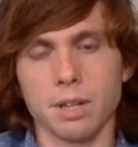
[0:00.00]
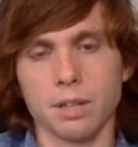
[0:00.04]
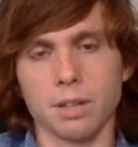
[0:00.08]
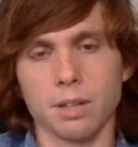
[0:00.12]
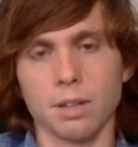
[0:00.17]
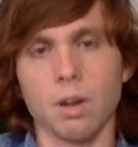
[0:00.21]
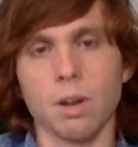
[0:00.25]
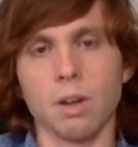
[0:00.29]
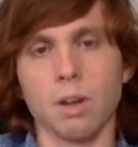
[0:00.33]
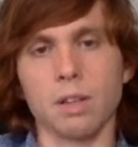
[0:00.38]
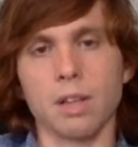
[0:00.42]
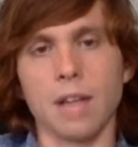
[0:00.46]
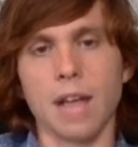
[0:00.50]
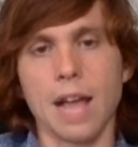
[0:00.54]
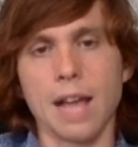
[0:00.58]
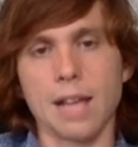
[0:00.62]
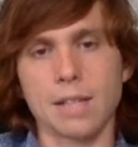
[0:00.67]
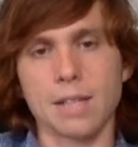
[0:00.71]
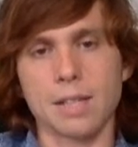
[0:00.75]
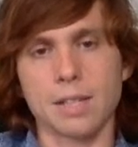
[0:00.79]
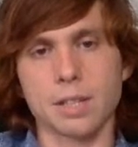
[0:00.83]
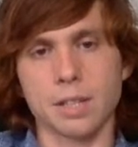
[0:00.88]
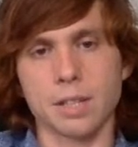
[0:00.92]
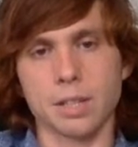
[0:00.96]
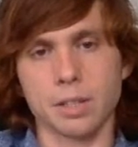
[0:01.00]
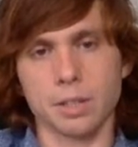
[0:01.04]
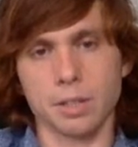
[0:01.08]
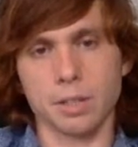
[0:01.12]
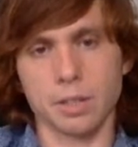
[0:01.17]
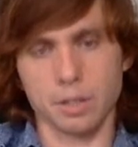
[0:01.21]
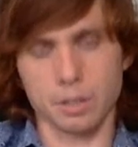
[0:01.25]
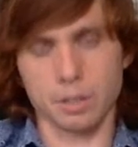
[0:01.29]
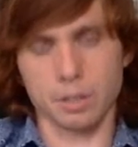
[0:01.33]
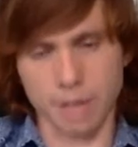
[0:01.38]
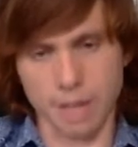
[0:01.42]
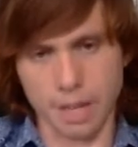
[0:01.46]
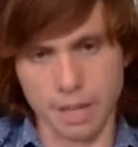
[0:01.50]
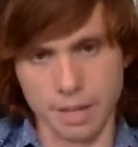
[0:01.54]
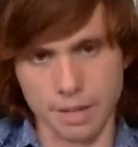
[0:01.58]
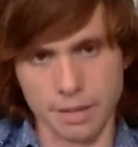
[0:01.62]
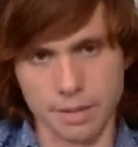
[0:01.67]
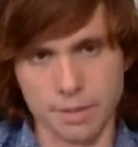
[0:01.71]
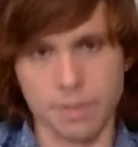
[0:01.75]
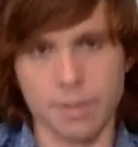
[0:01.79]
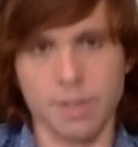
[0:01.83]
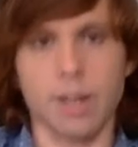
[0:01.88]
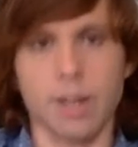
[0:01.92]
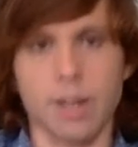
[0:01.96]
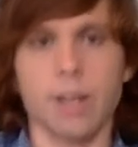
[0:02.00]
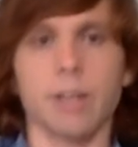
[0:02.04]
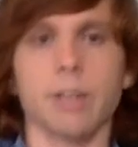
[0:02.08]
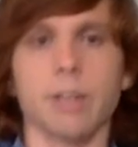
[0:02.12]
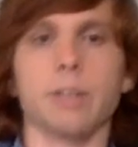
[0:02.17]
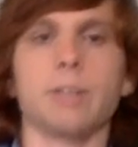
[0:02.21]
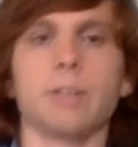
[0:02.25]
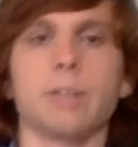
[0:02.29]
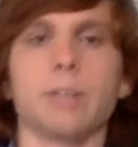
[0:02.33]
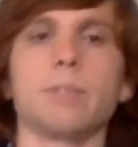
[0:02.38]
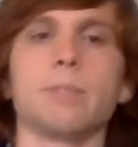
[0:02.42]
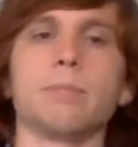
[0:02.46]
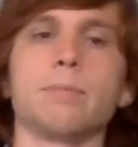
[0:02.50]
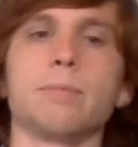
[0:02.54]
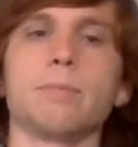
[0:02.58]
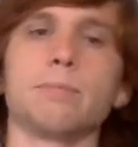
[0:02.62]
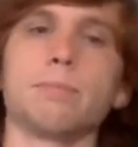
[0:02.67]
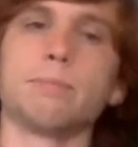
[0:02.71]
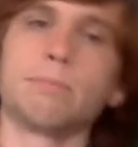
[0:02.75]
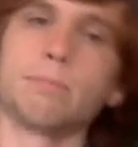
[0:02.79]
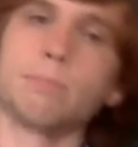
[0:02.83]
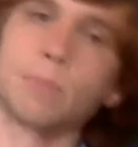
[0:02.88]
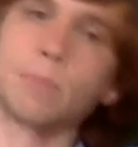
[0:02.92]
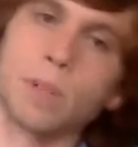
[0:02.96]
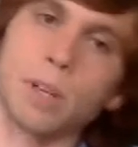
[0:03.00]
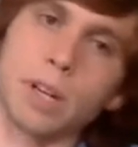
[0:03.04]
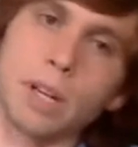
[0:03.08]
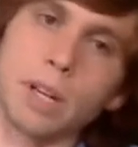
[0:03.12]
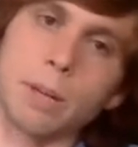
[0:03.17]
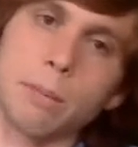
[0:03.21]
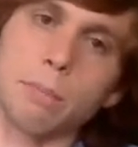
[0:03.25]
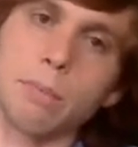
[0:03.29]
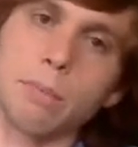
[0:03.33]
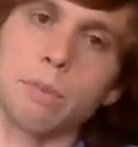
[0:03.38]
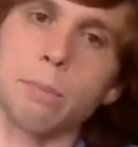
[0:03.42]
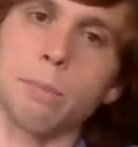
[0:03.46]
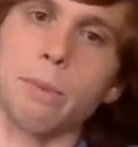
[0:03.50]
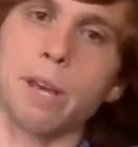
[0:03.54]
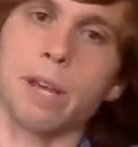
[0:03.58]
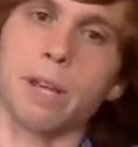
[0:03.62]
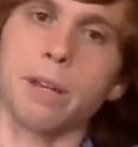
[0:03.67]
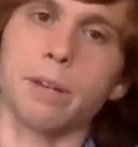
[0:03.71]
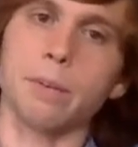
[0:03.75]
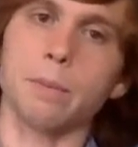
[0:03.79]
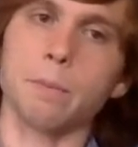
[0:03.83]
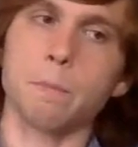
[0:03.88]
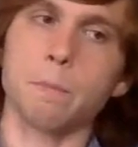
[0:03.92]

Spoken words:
long lasting or anything that I could implement